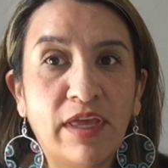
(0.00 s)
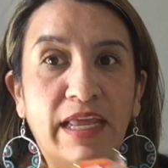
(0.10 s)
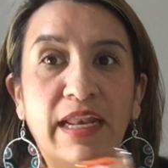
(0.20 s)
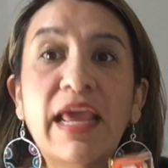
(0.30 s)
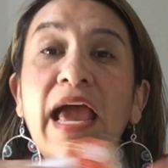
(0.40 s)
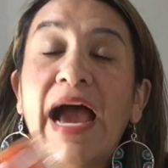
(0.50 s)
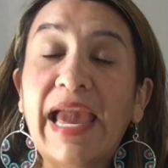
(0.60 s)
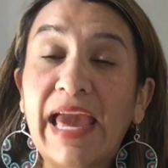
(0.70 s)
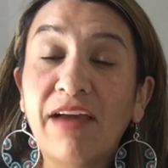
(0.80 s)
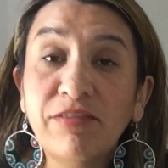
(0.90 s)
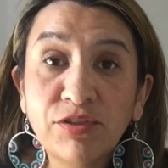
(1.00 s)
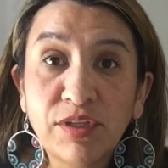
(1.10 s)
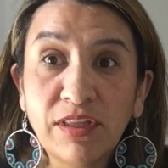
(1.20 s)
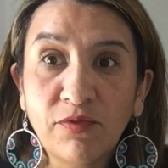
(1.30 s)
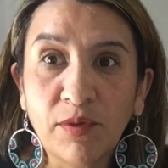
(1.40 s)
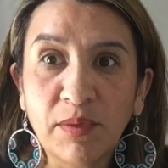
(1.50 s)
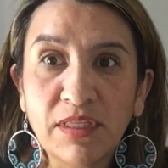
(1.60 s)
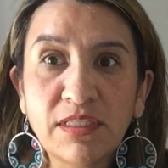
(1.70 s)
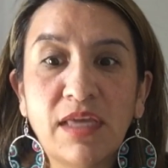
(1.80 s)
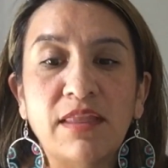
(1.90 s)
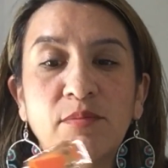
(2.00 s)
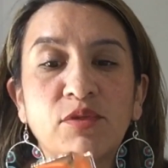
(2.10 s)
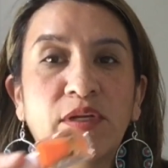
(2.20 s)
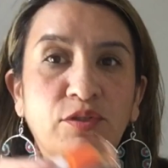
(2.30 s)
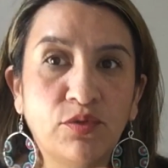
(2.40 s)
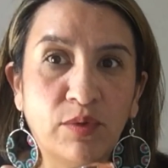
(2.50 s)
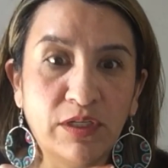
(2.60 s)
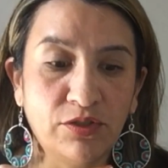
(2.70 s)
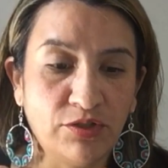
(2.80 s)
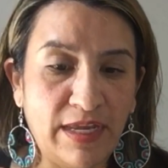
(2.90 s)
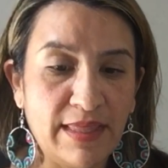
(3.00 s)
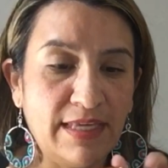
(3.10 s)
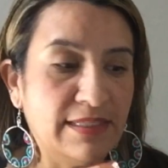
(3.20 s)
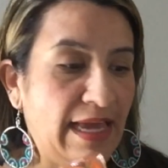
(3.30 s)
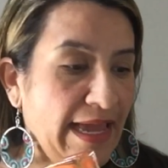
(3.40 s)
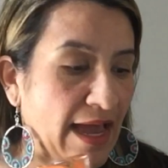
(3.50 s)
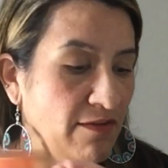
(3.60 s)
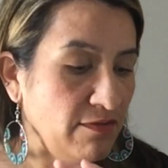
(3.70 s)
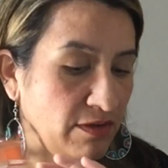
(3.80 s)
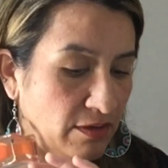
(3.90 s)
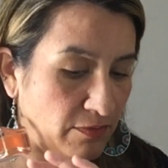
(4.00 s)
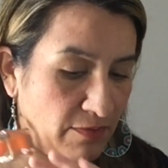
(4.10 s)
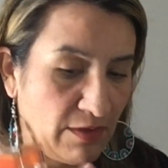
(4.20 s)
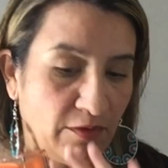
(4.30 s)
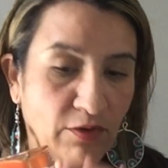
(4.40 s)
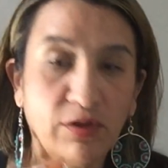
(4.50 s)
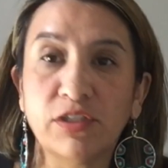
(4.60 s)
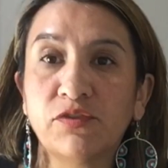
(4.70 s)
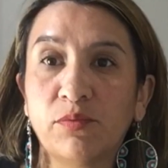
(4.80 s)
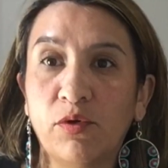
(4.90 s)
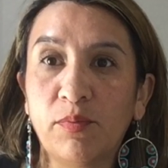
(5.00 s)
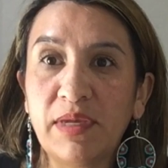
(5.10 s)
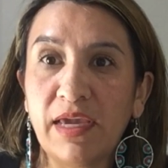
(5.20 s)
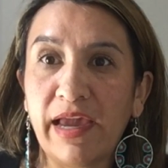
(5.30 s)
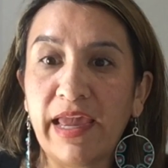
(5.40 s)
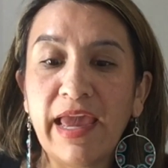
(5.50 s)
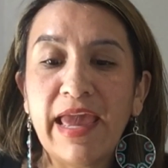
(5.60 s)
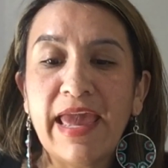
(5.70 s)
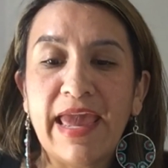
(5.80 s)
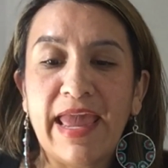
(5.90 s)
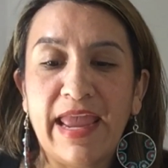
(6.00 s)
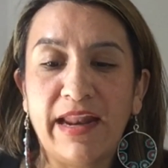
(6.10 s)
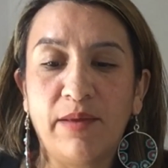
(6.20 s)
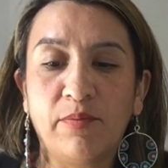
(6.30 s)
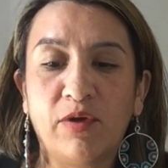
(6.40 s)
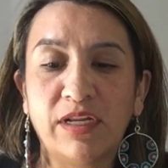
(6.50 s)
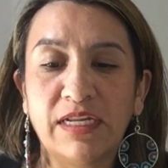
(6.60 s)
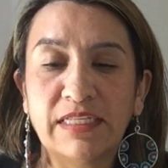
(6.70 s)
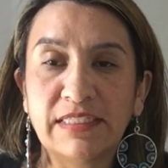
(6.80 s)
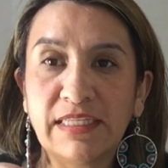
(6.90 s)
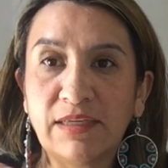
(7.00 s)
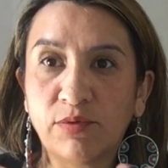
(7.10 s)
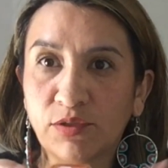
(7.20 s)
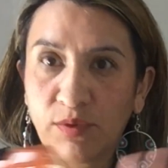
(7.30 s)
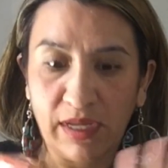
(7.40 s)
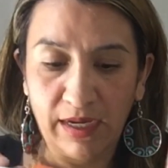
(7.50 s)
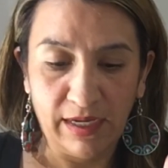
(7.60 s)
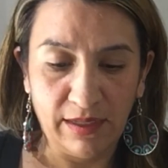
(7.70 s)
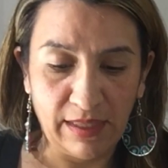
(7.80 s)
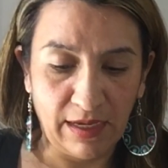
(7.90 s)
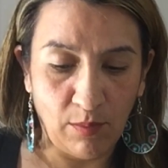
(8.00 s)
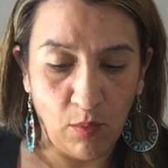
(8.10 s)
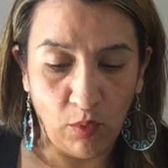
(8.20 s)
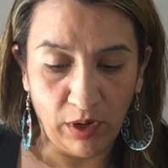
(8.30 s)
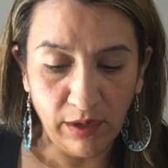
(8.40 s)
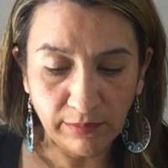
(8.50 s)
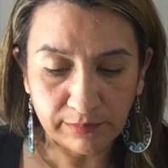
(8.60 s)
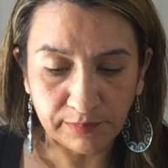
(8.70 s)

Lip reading: and I have enjoyed the formulas on them, so I do want to try this. I have a favorite orange from OPI and I'm wanting to see which one I kind of like more.